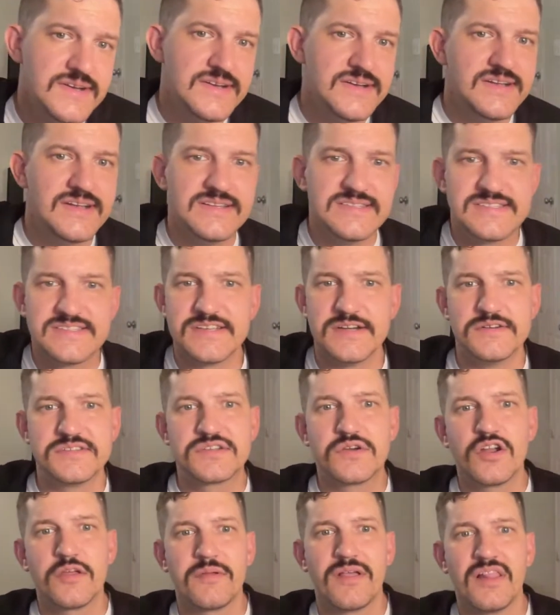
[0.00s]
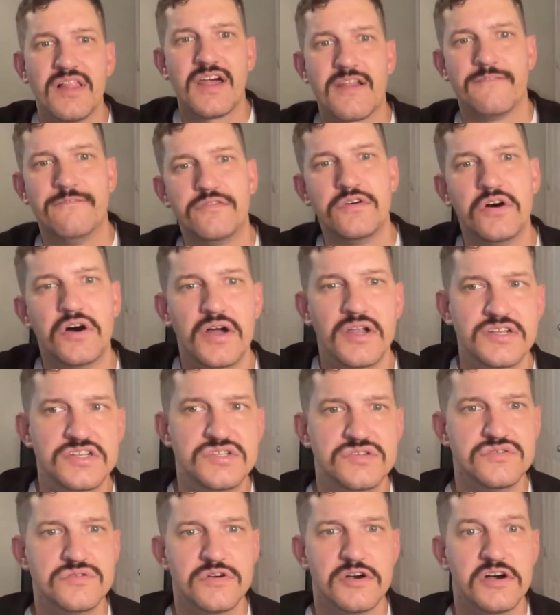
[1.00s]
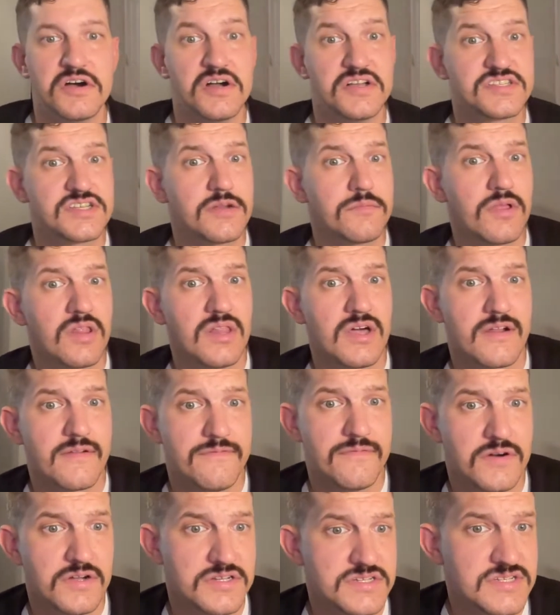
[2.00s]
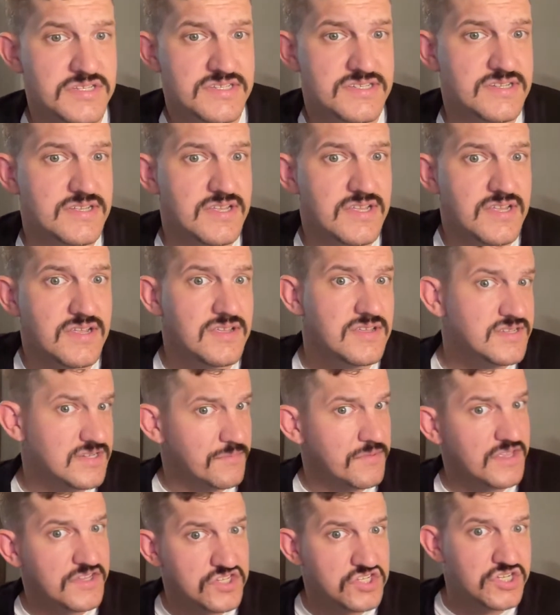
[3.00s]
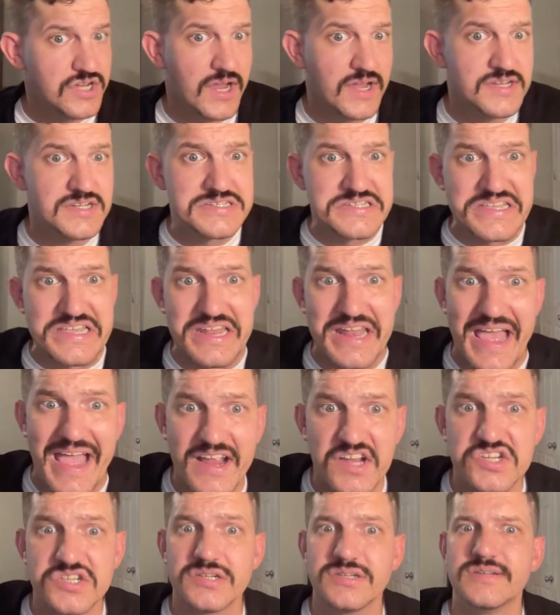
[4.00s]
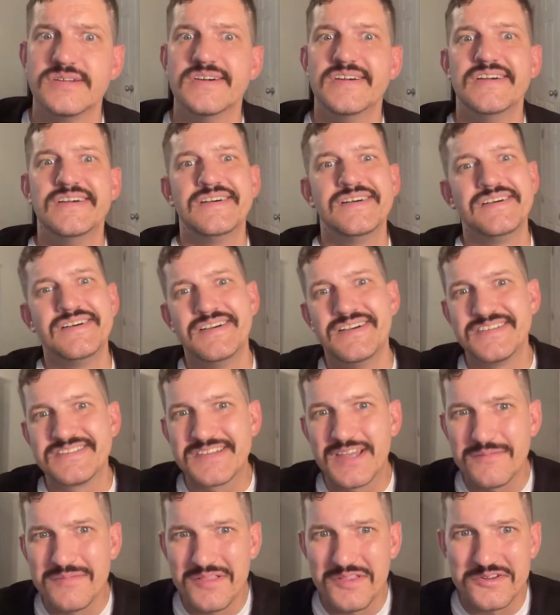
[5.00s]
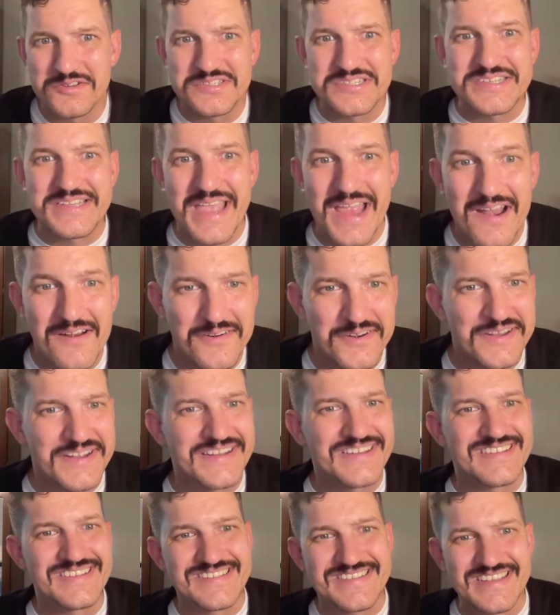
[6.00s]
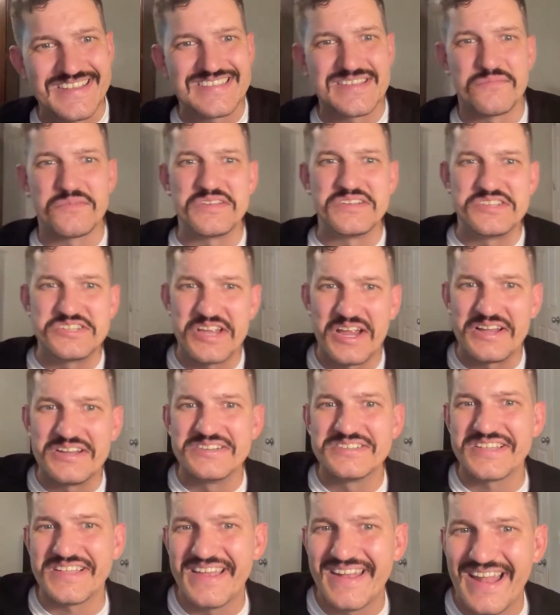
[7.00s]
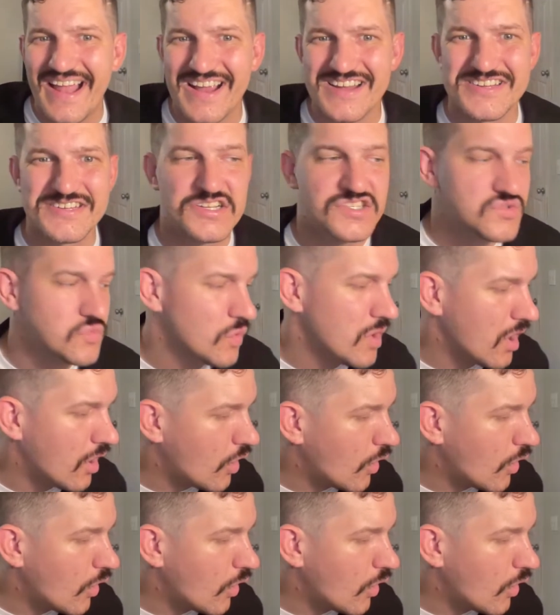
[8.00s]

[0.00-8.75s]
And so it's going to be a lot of fun to see some of these changes in action. It's going to be a little scary to see some of these changes in action as well.